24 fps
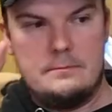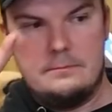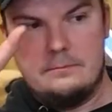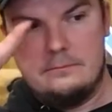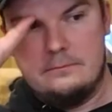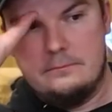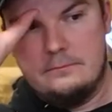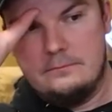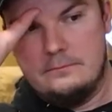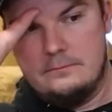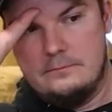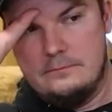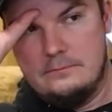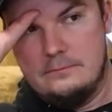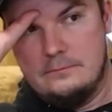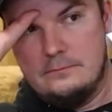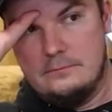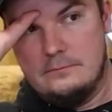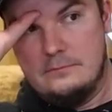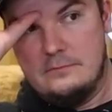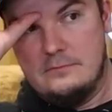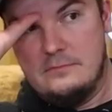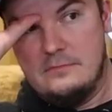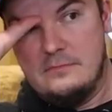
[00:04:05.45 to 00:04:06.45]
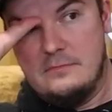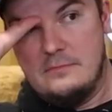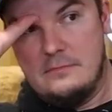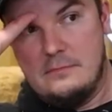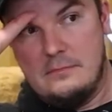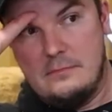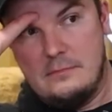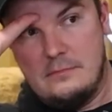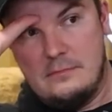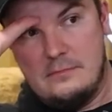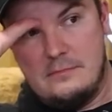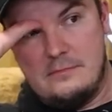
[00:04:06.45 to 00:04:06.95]

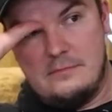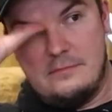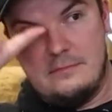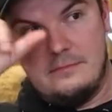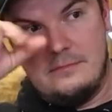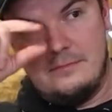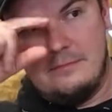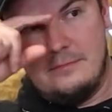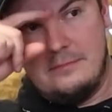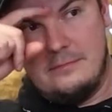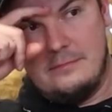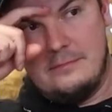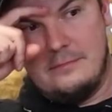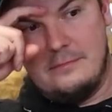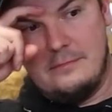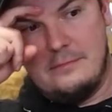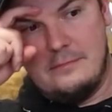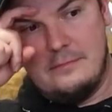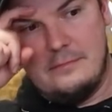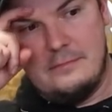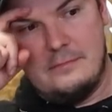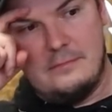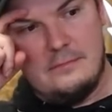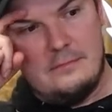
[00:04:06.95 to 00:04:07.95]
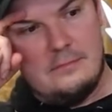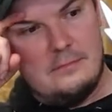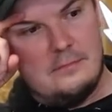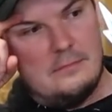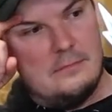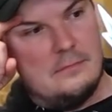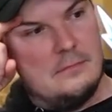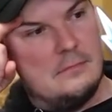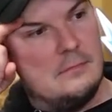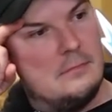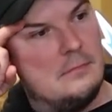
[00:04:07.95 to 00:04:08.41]
[no speech]